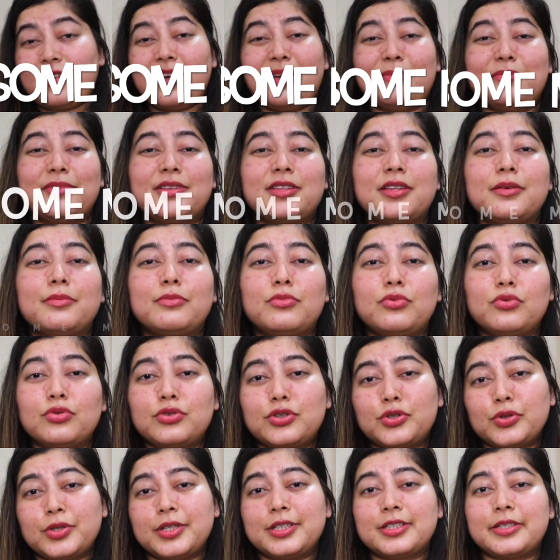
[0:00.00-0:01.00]
I'm in the mood
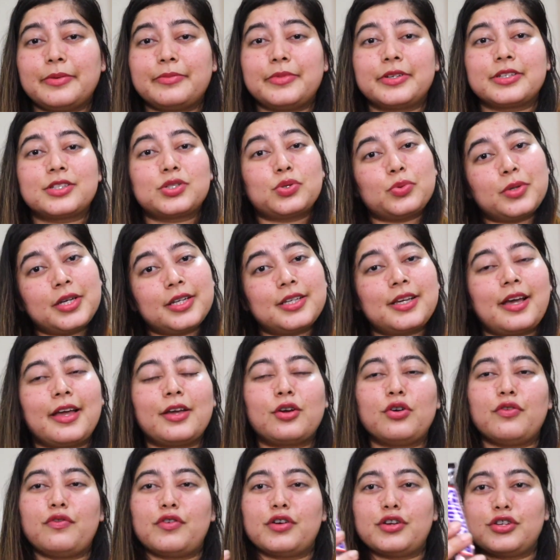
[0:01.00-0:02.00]
to eat something sweet, I
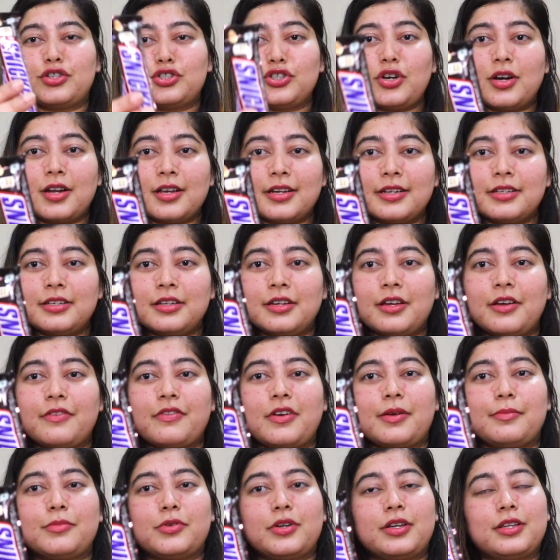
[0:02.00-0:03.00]
go for a chocolate. If
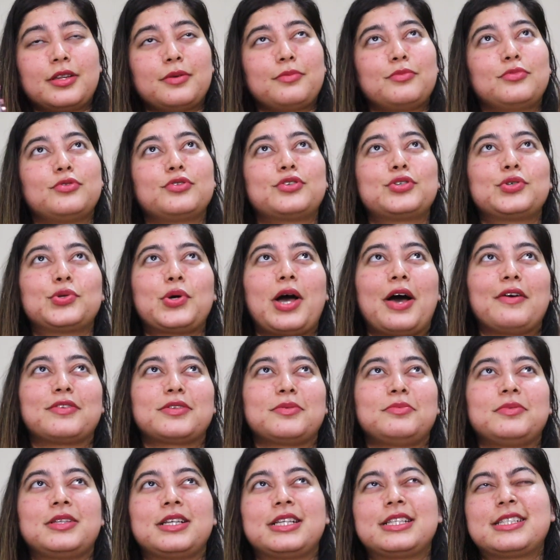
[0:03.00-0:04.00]
I'm in the mood to have
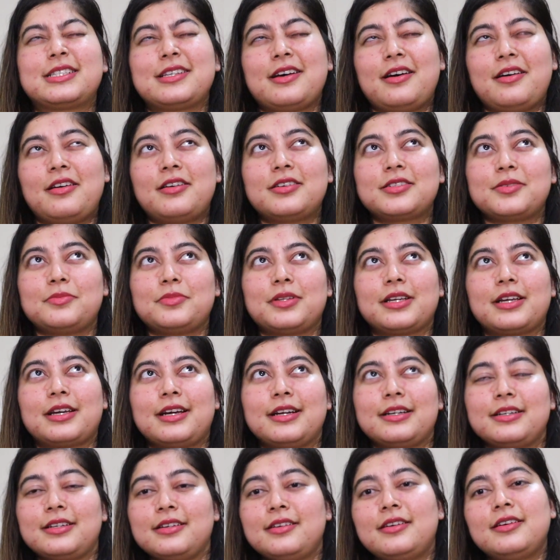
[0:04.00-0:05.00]
something sour, something
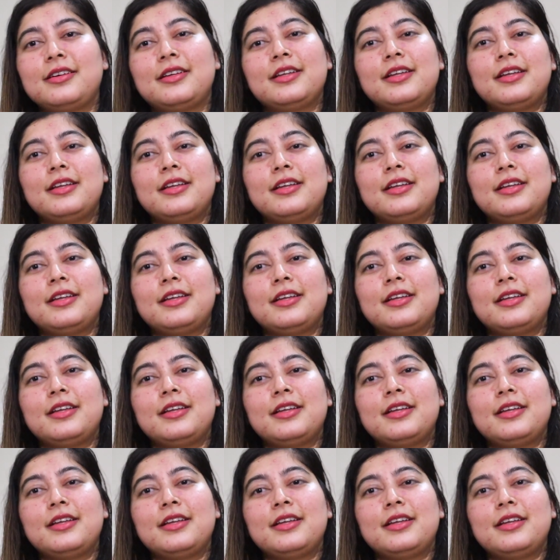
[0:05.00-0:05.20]
khatta,